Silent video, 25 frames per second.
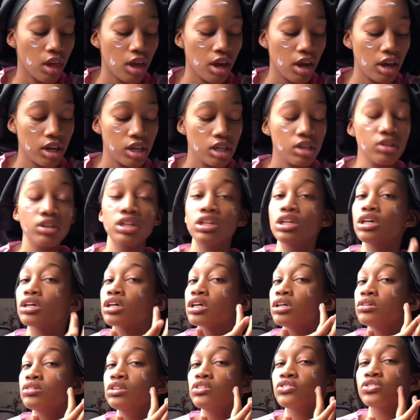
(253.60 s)
I ain't
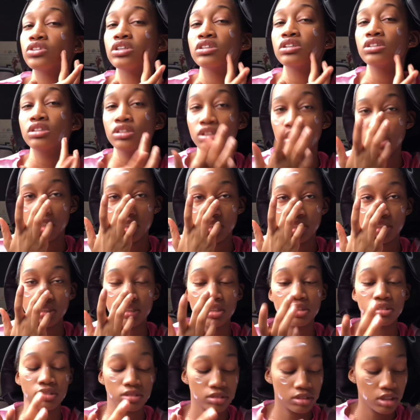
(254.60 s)
going for
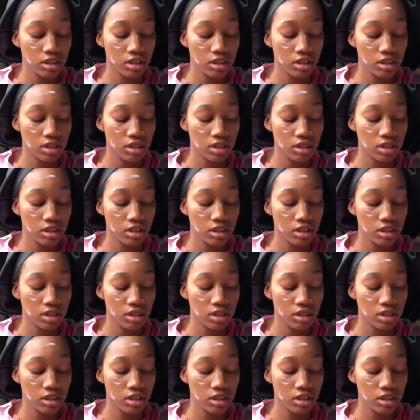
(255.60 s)
long.